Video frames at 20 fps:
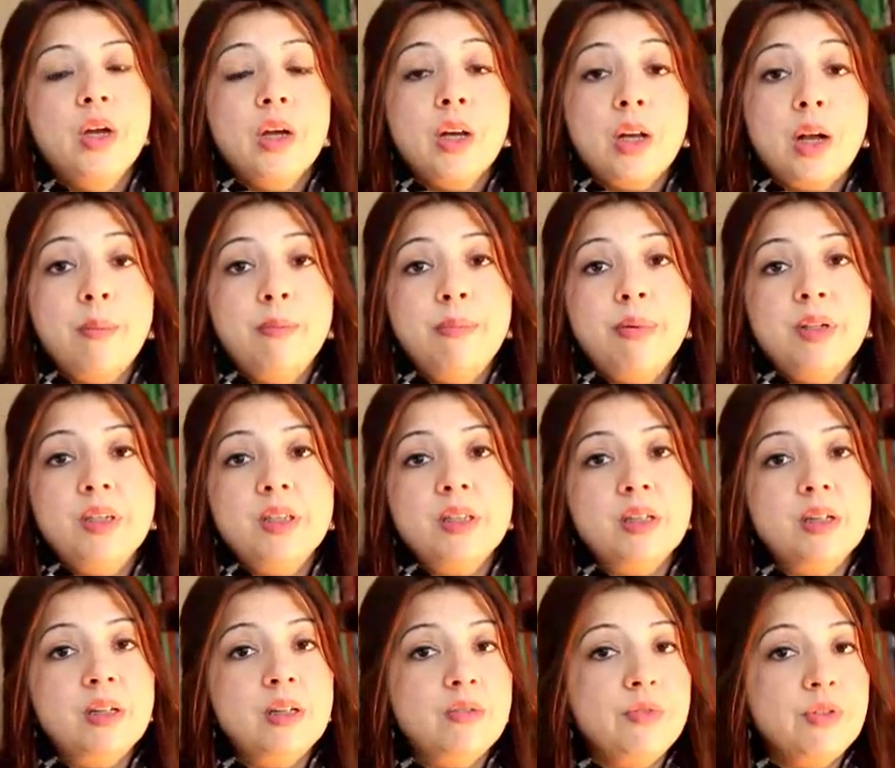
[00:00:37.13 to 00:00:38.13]
companies
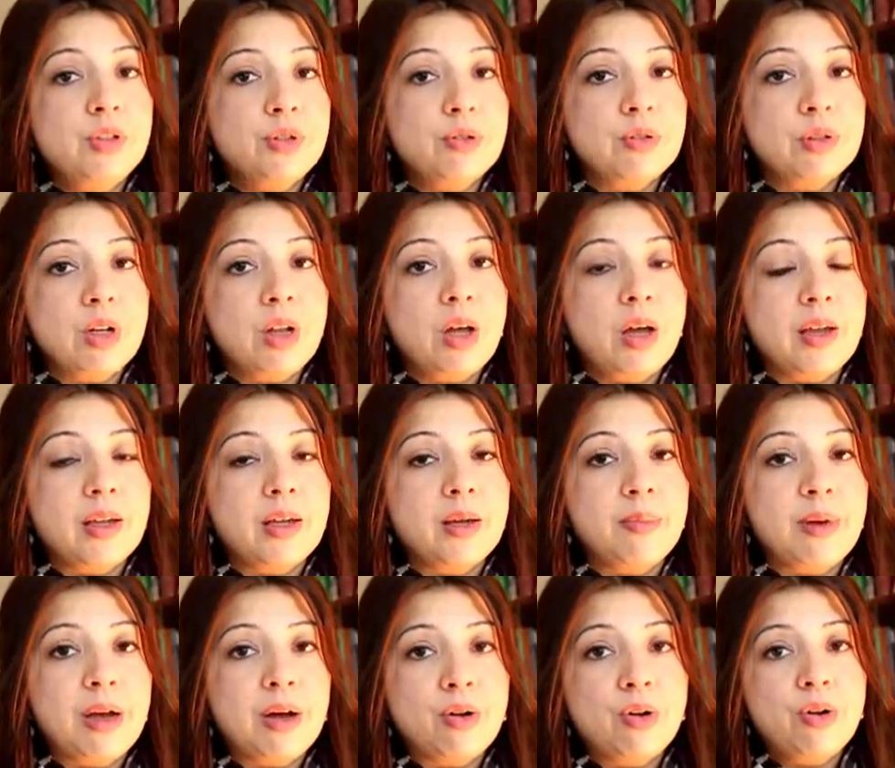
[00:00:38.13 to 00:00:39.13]
and individuals alike,
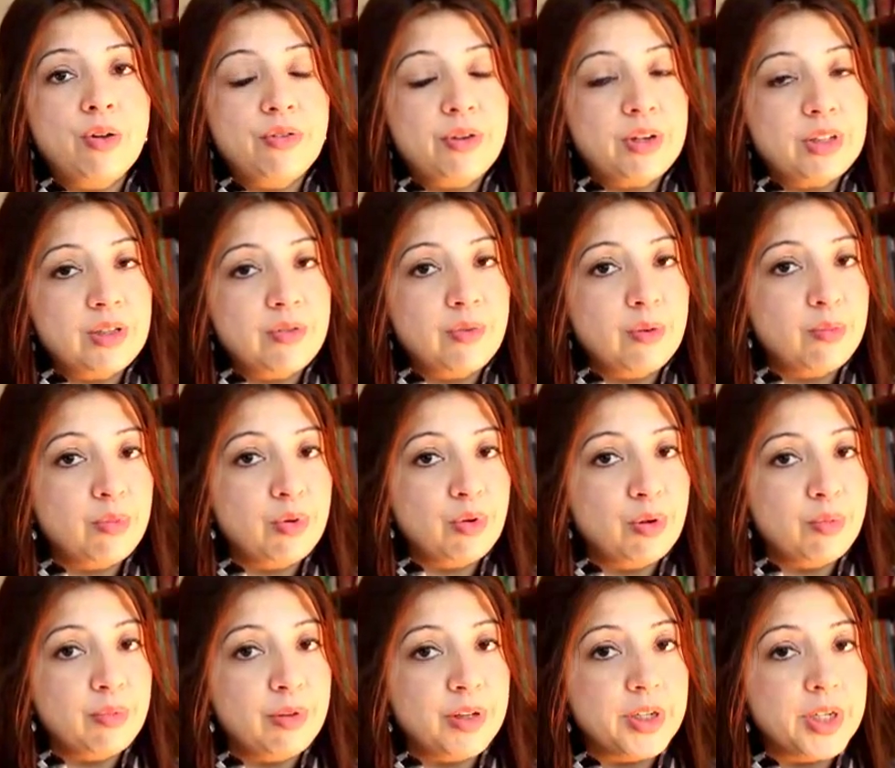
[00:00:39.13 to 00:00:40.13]
about contracts of
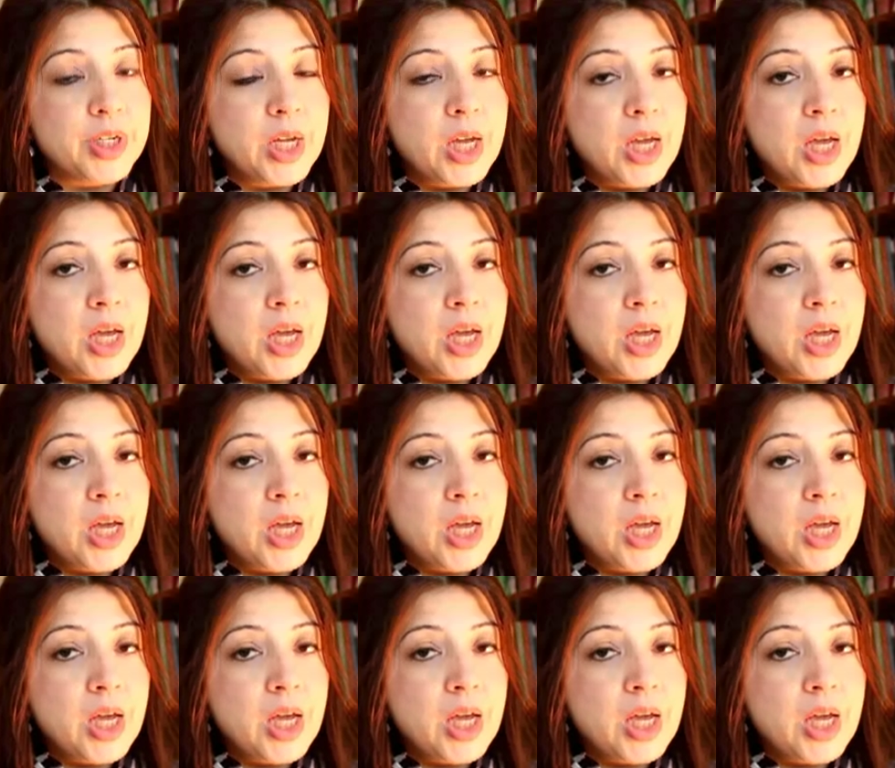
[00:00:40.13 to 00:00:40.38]
employment,